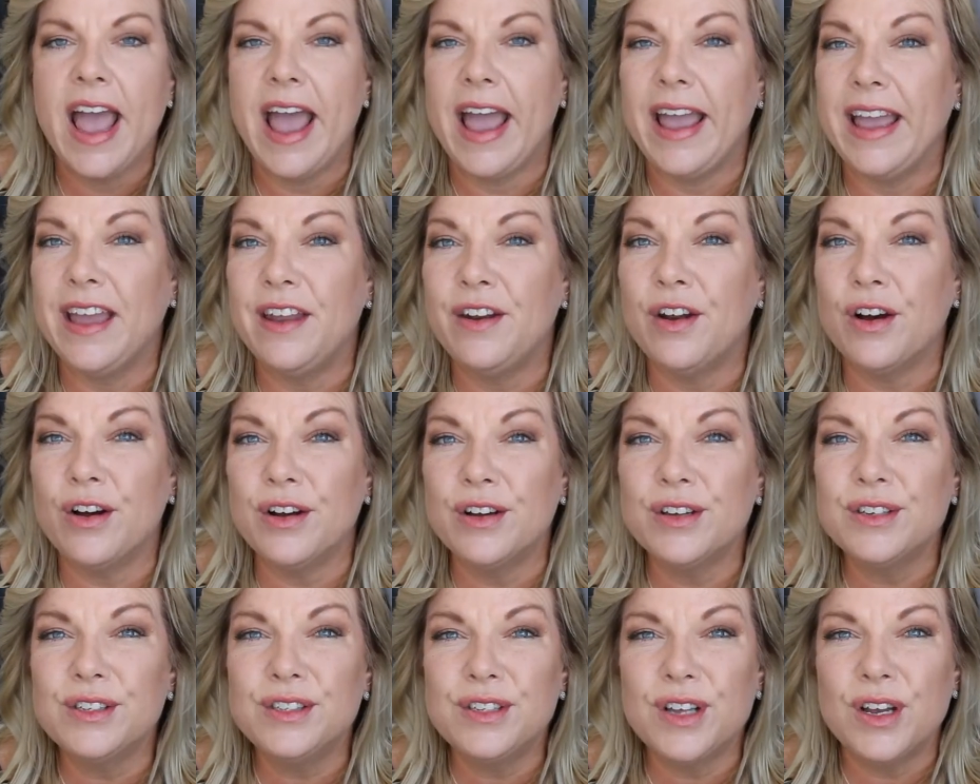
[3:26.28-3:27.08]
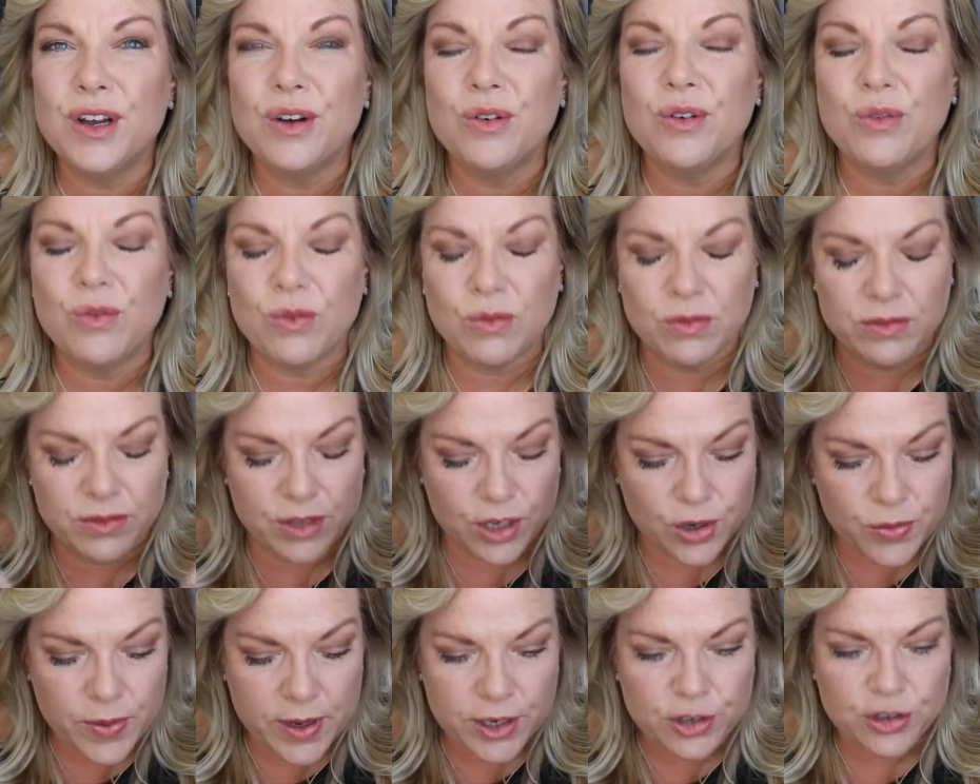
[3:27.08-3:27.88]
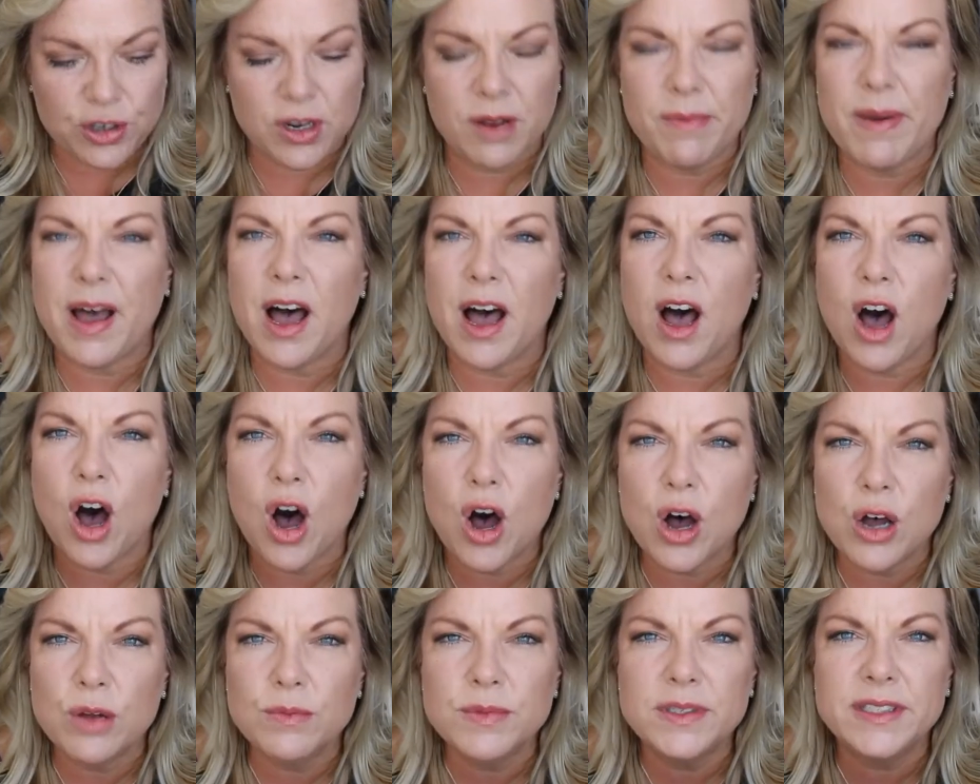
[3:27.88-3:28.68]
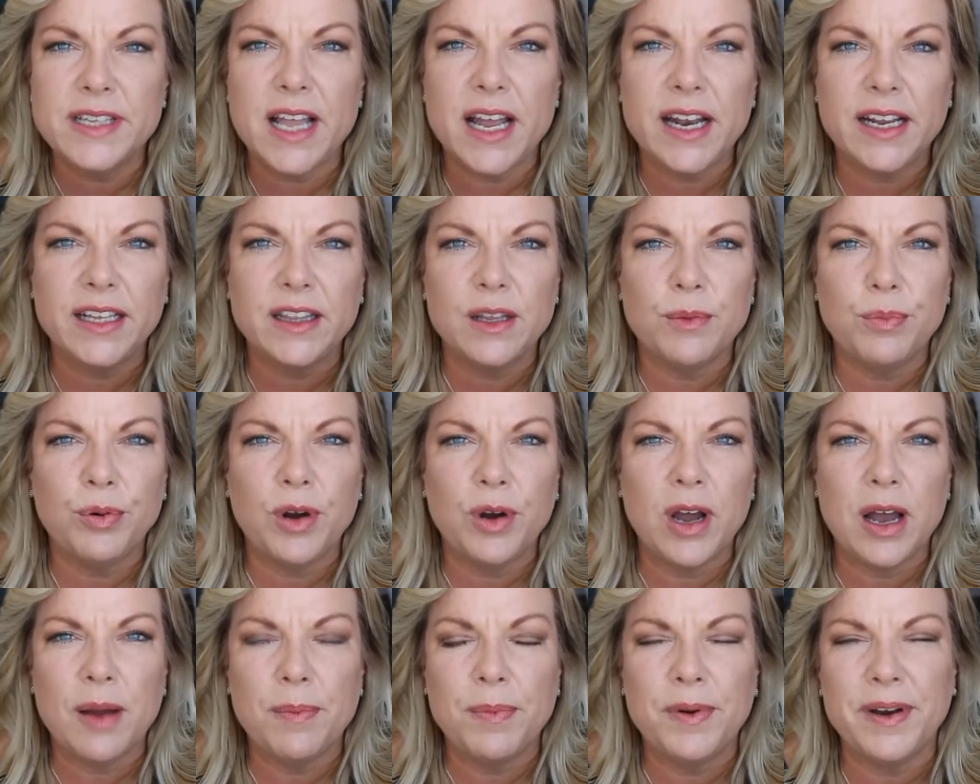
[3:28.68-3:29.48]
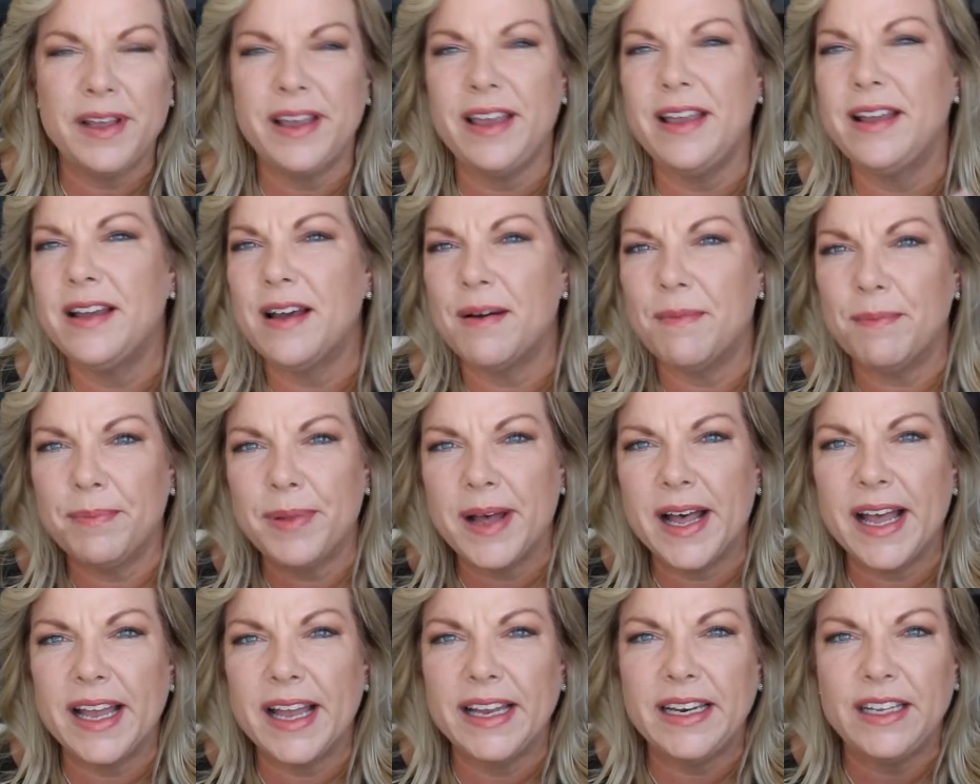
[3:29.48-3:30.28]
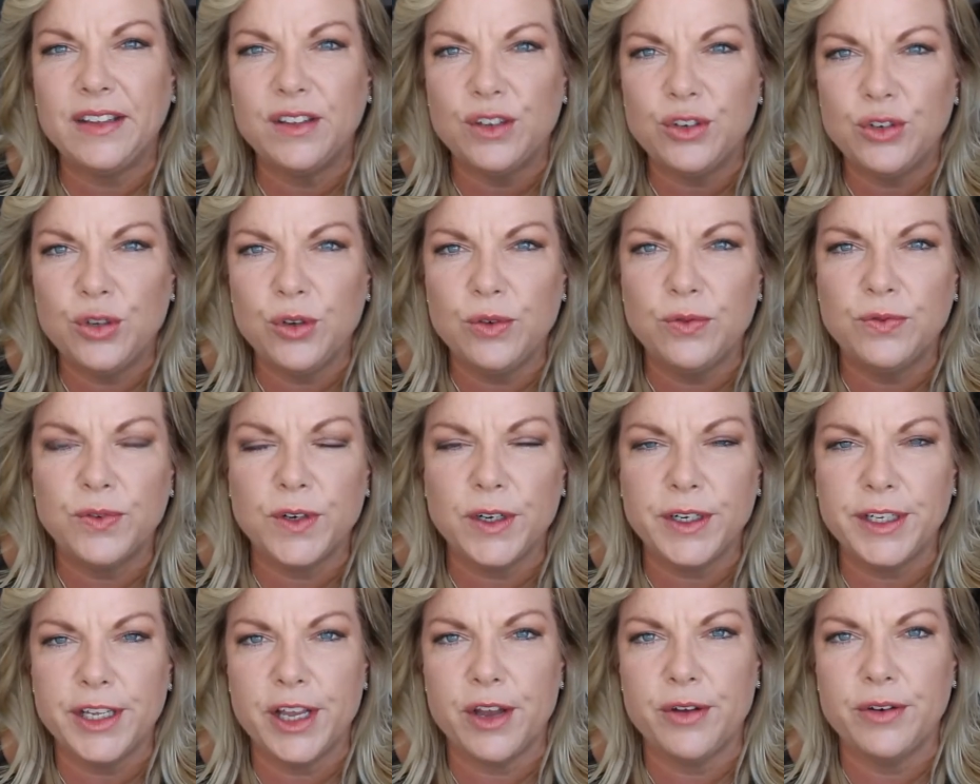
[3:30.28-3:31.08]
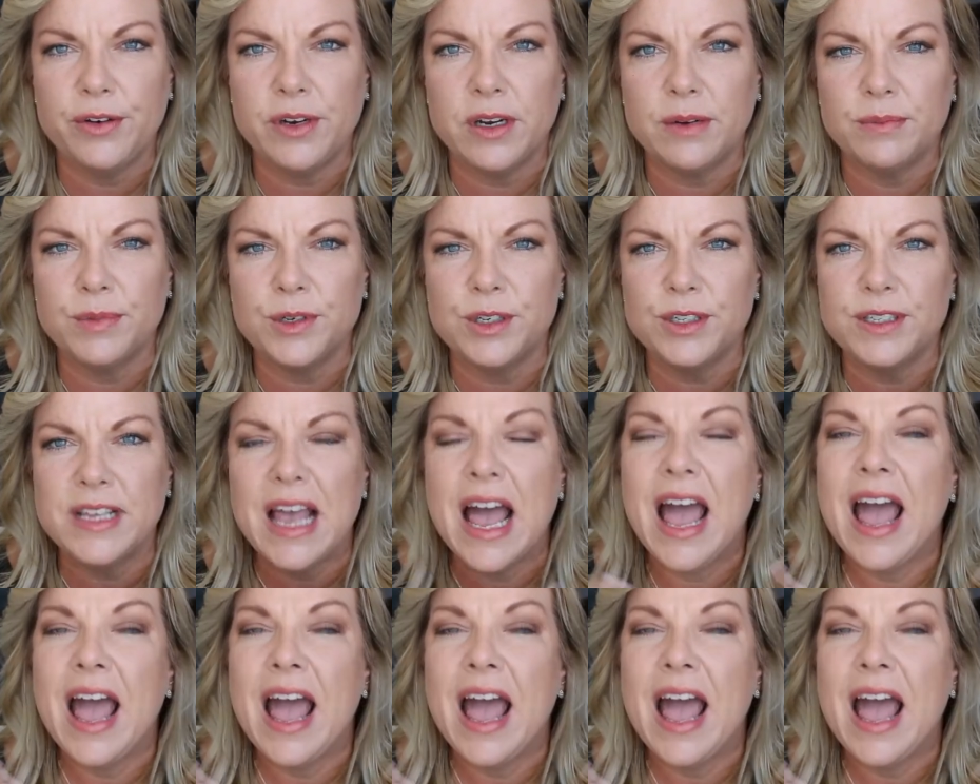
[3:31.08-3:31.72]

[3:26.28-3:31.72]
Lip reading: And also the question about homesteading the property, combining the 2 folio numbers,